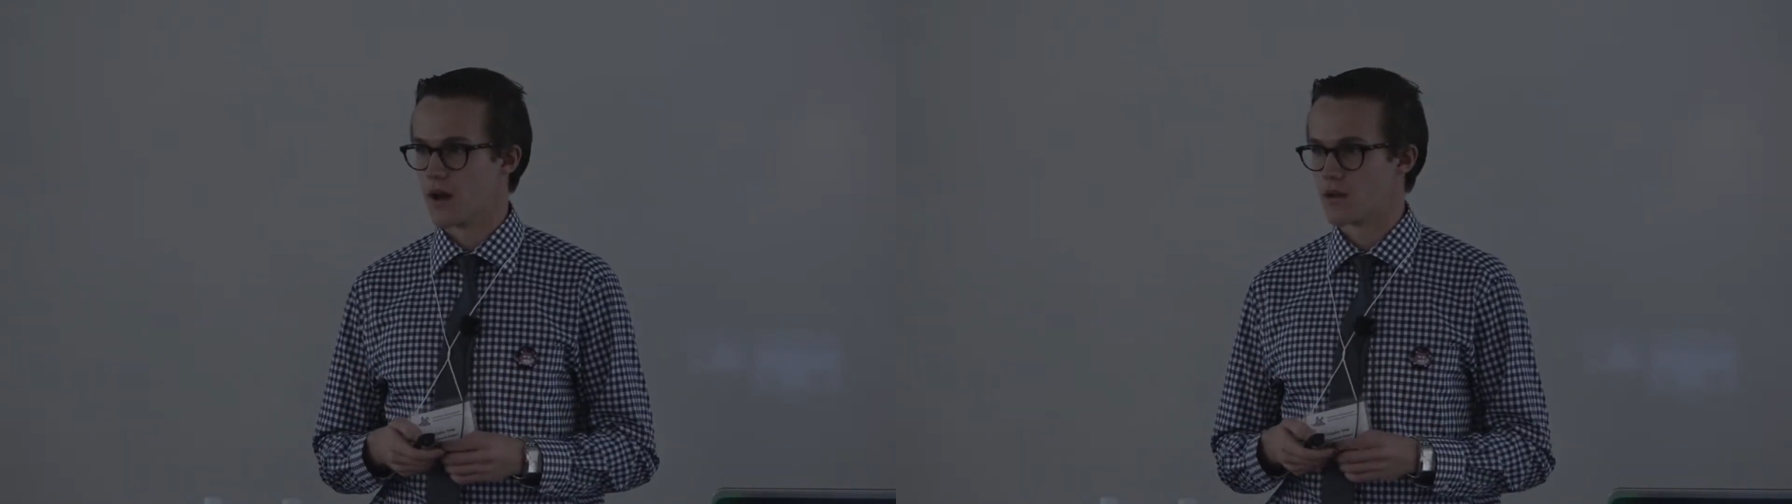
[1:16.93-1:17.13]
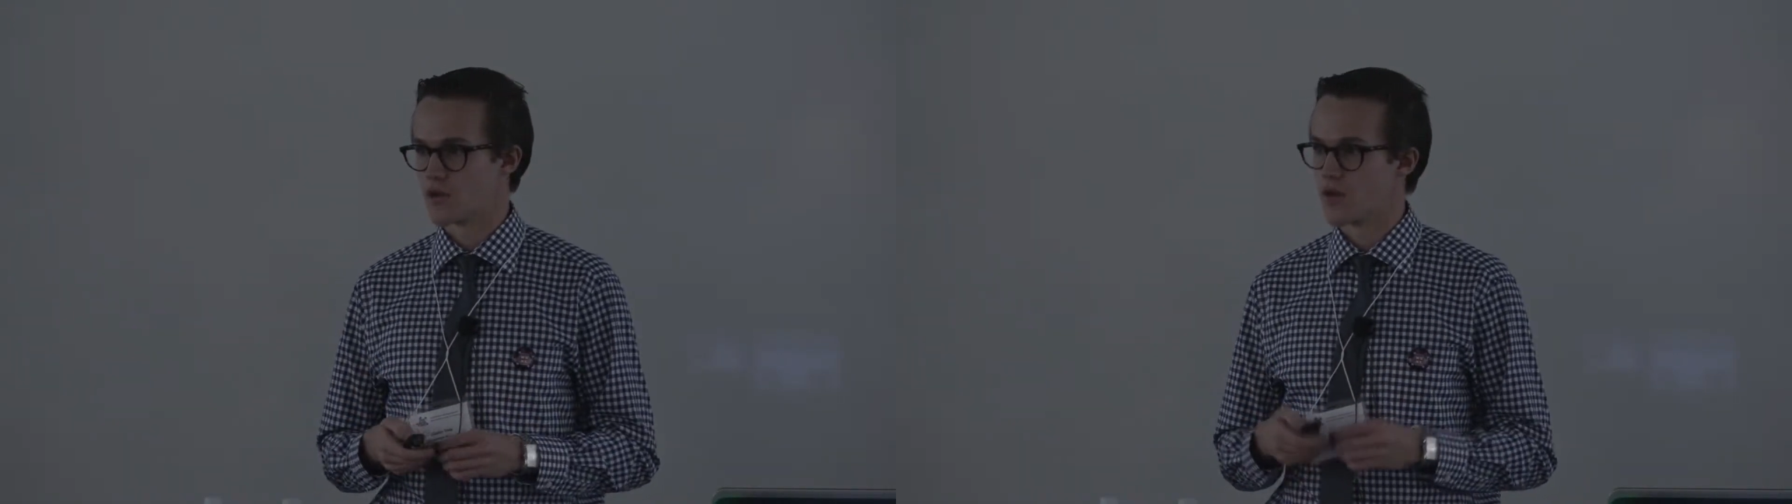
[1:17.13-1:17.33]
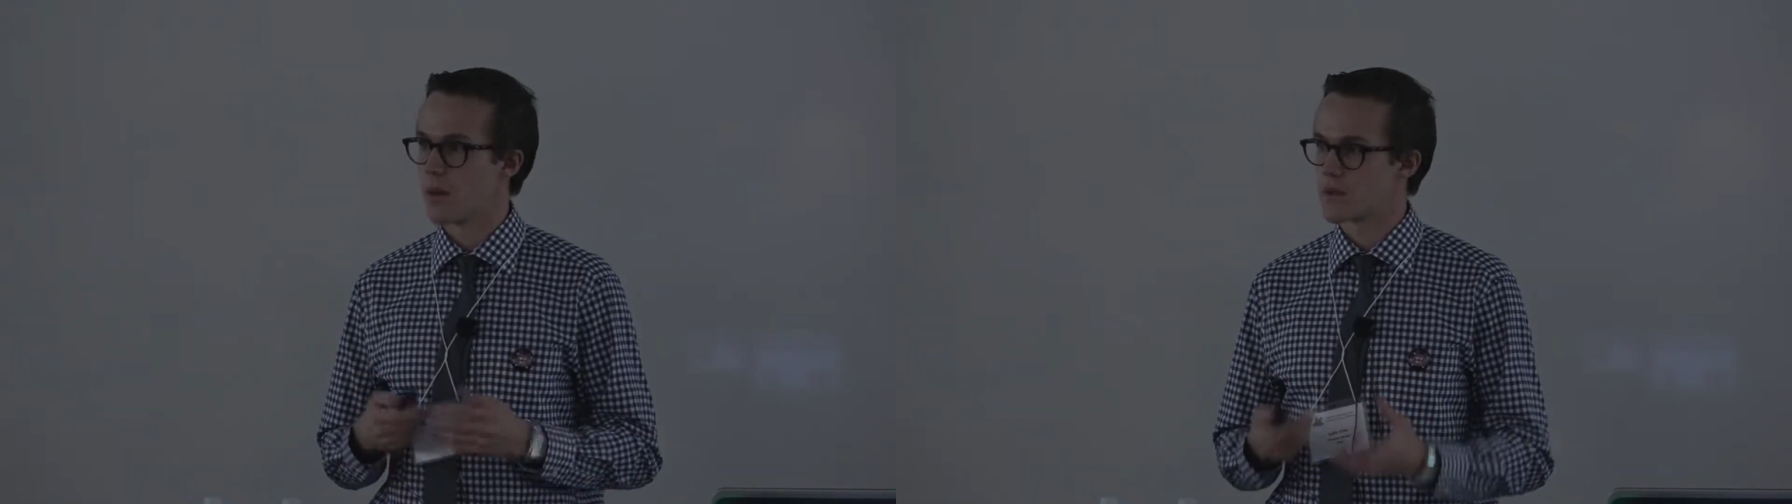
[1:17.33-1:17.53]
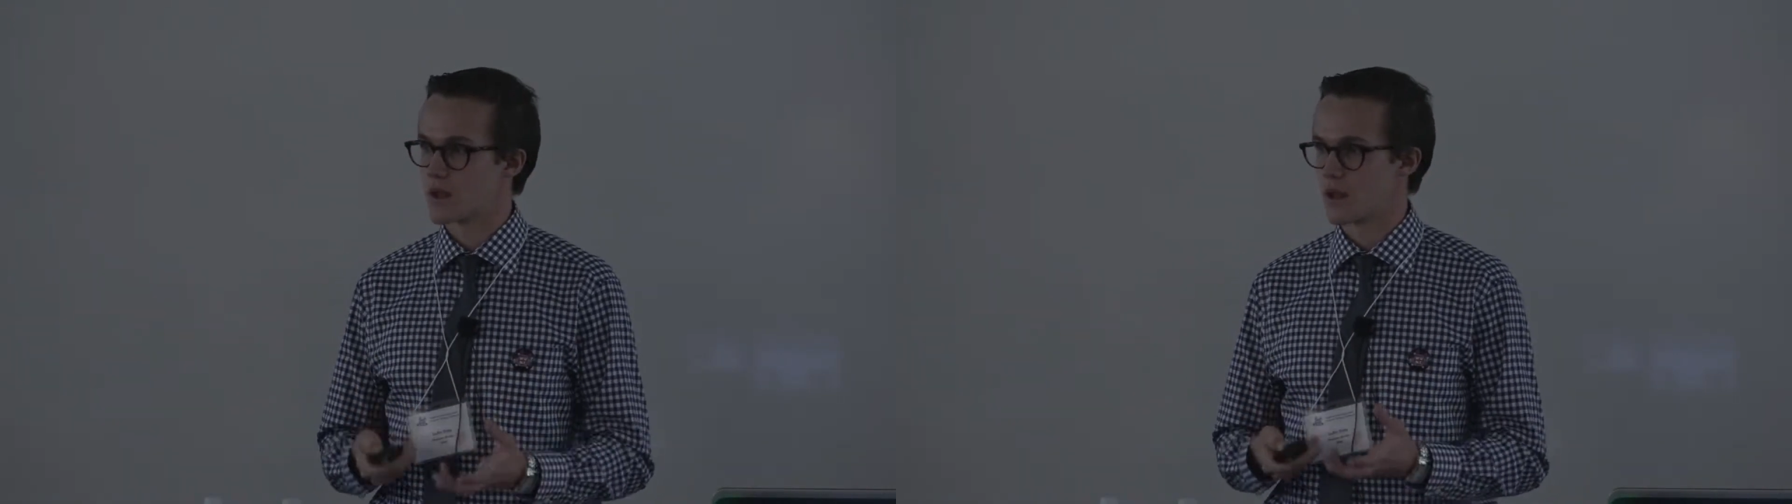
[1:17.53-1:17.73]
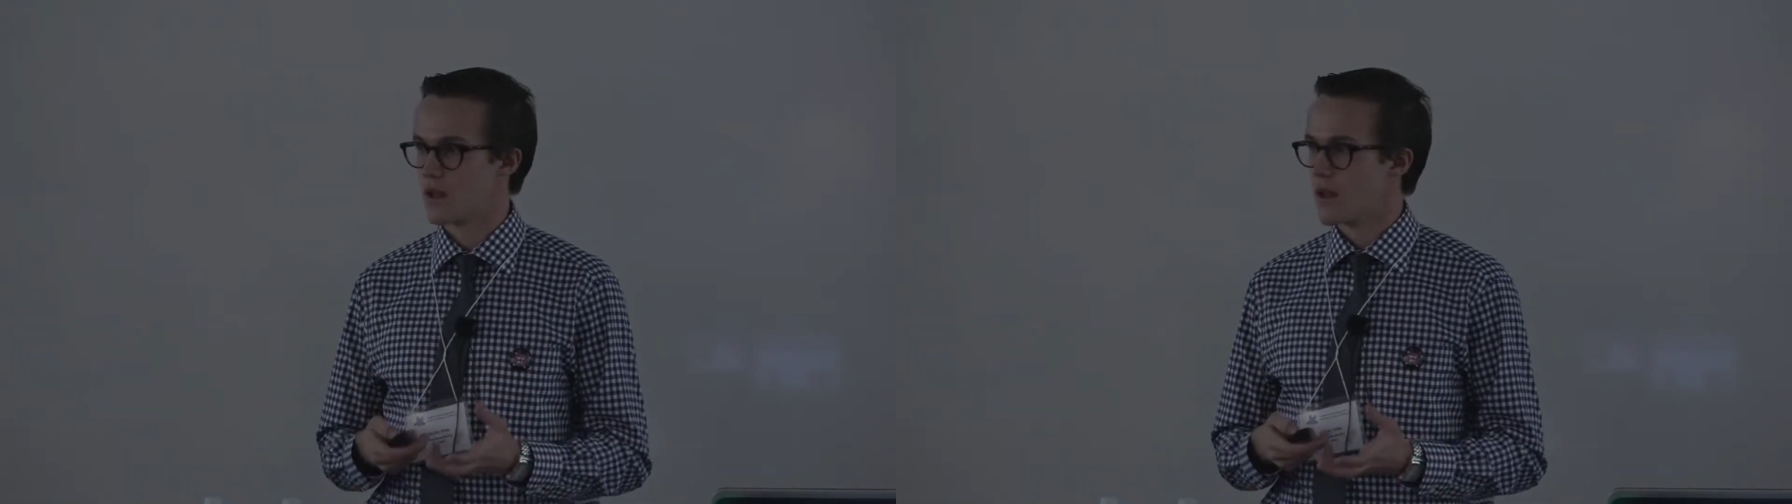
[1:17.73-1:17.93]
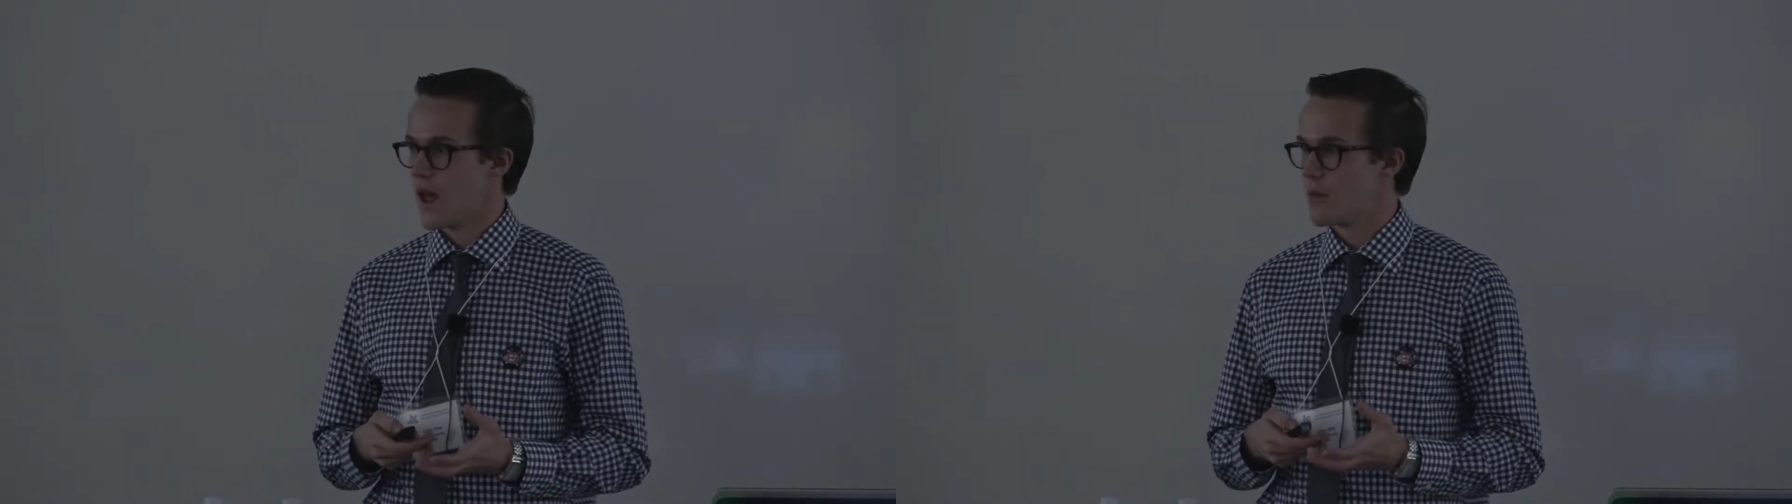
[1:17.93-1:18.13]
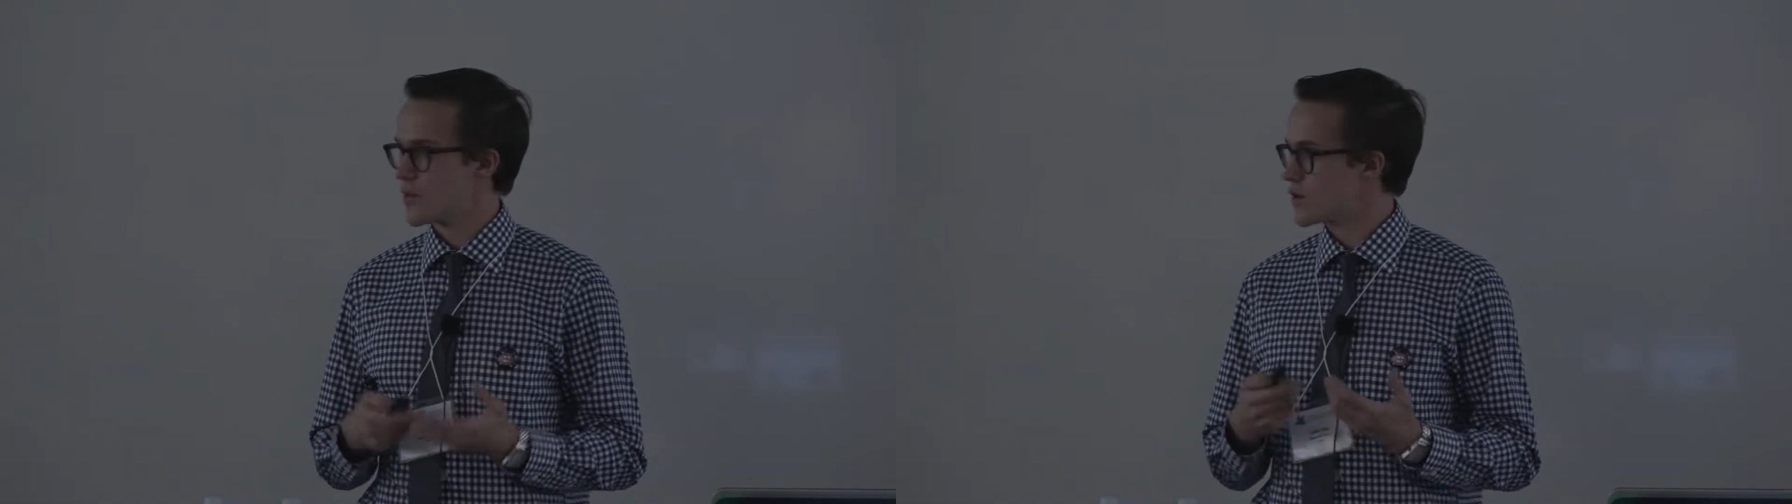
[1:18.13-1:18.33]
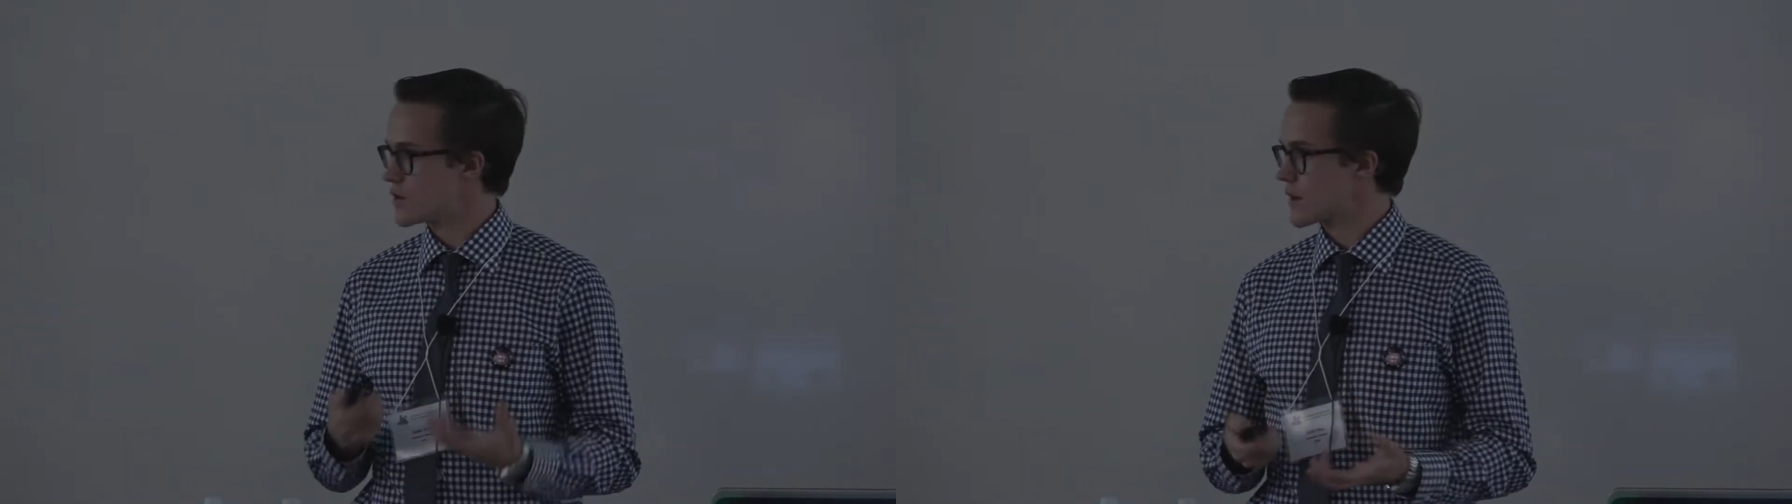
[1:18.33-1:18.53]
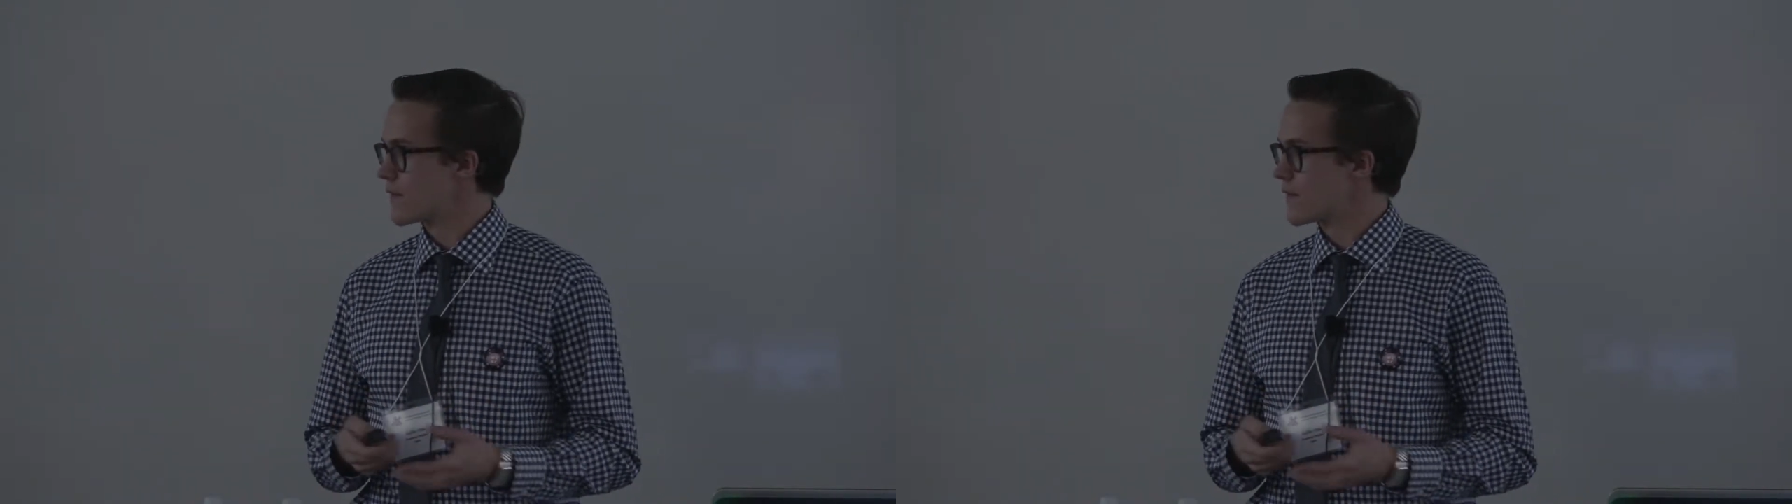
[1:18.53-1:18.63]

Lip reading: disrupting and producing